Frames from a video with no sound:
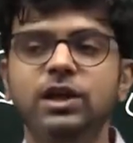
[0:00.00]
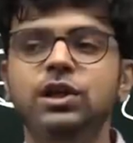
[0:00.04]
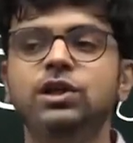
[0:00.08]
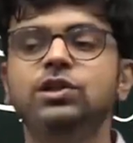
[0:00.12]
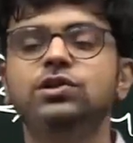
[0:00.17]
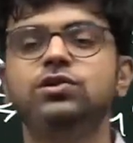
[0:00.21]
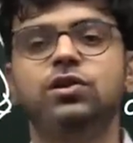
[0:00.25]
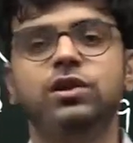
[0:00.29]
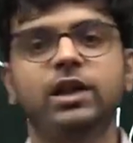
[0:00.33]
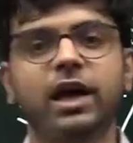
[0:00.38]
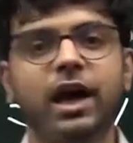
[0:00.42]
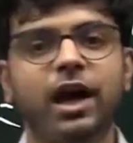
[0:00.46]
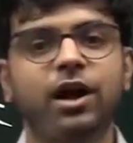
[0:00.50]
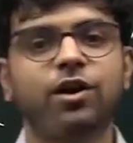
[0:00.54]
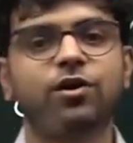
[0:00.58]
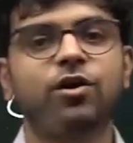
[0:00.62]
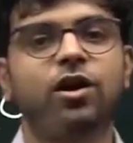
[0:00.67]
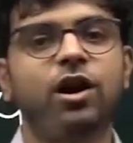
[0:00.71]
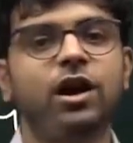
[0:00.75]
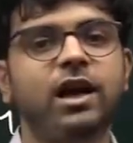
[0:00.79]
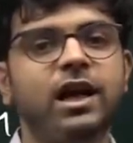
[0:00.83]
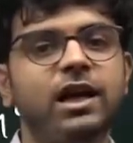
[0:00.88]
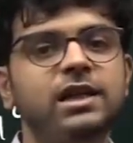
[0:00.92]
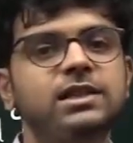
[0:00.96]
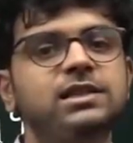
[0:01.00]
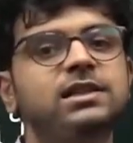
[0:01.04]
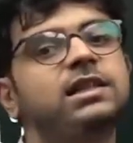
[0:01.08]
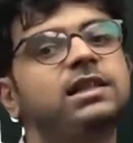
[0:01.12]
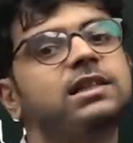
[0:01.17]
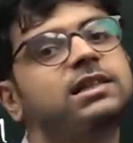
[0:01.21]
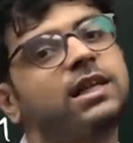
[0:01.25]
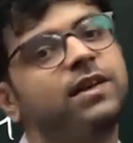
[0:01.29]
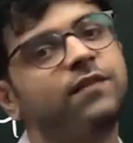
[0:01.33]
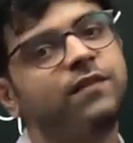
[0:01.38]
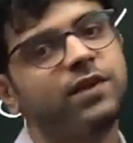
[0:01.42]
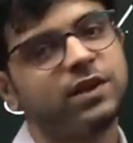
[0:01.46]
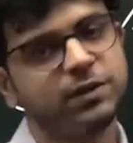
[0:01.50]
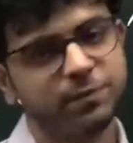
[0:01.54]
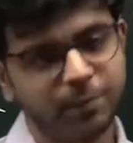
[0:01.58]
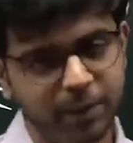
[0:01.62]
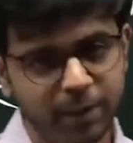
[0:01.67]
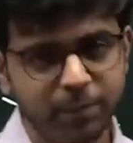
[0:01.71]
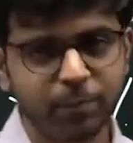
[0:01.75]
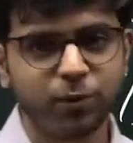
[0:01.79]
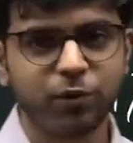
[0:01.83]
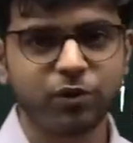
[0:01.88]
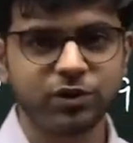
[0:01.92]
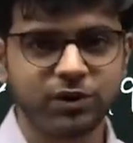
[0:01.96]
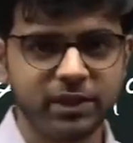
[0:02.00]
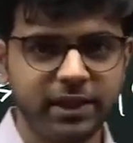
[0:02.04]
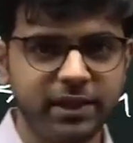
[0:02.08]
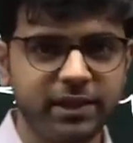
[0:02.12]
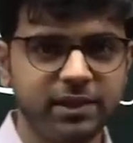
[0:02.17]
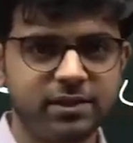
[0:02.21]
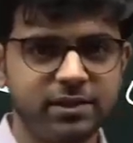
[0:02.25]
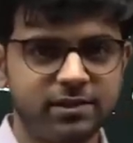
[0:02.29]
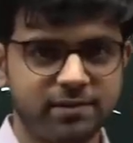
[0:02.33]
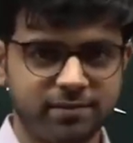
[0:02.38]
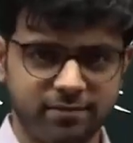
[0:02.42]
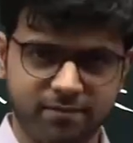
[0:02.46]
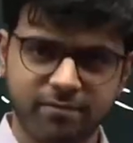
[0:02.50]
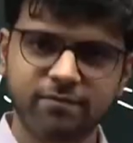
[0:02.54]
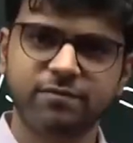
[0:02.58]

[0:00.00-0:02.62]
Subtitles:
So they are called as disinvestment proceeds,